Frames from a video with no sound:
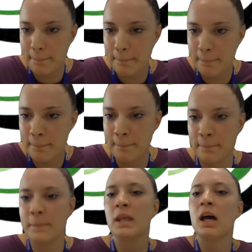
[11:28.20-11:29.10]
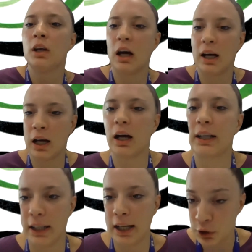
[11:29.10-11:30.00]

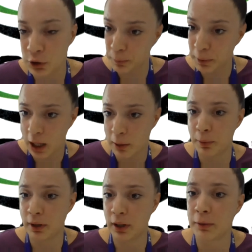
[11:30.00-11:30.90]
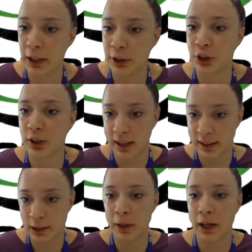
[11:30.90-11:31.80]
can I also become a product manager as
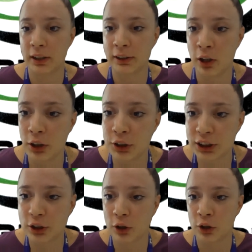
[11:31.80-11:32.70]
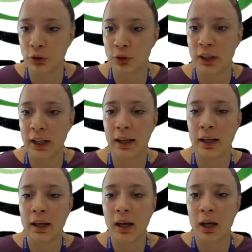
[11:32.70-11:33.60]
a biotechnologist, or do they
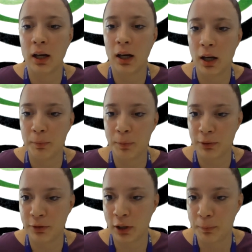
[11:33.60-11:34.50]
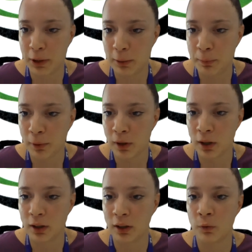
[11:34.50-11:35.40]
prefer
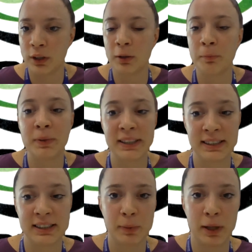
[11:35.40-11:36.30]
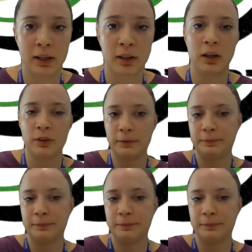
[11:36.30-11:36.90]
people with a business background?